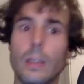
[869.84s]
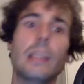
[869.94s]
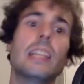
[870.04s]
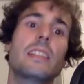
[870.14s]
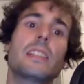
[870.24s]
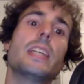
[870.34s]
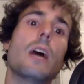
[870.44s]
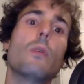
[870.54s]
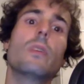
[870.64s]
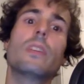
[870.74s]
Let's see
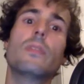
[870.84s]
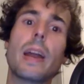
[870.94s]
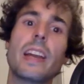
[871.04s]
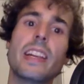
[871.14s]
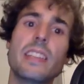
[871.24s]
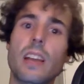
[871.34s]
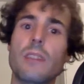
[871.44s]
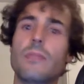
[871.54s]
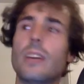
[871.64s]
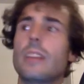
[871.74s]
now if my list can
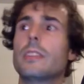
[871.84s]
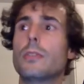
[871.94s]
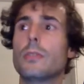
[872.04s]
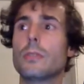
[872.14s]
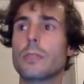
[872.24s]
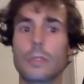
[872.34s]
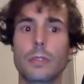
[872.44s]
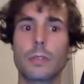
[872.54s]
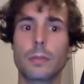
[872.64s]
find the users.